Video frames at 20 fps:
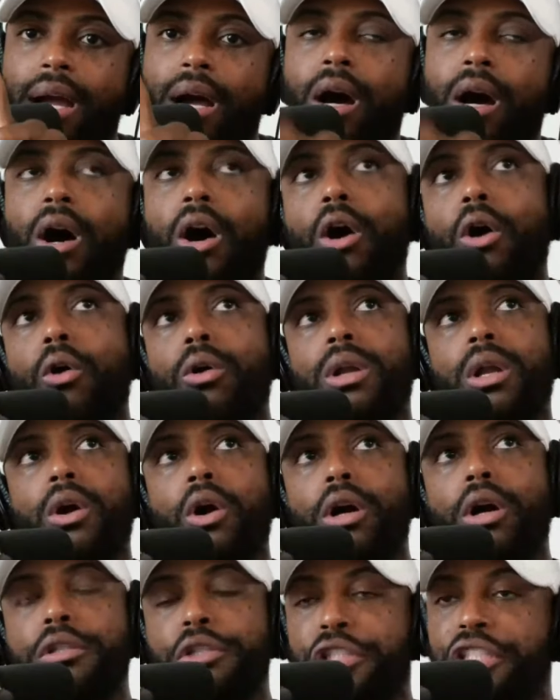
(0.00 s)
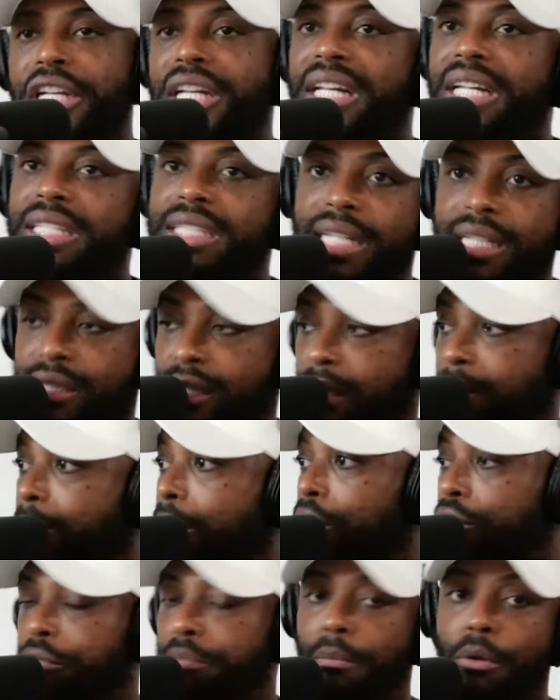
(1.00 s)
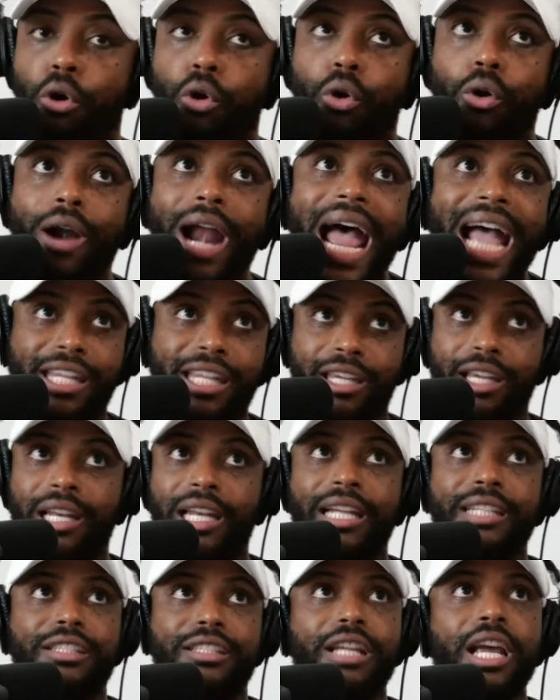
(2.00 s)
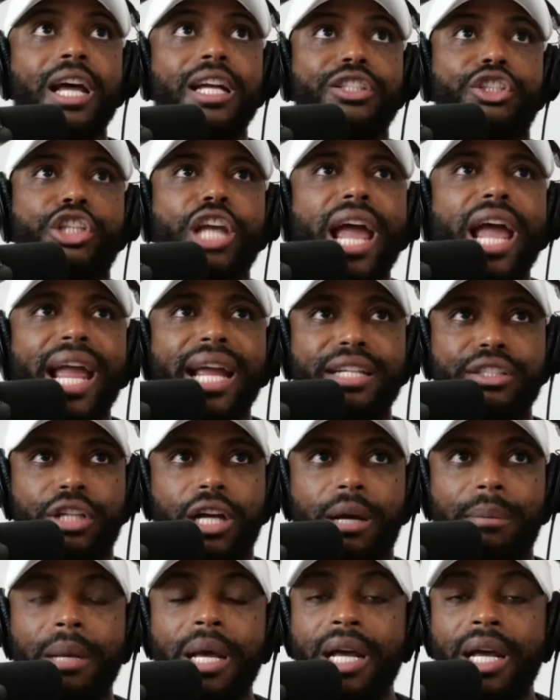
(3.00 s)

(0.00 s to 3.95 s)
oh, Lord, she done did the most miraculous change up.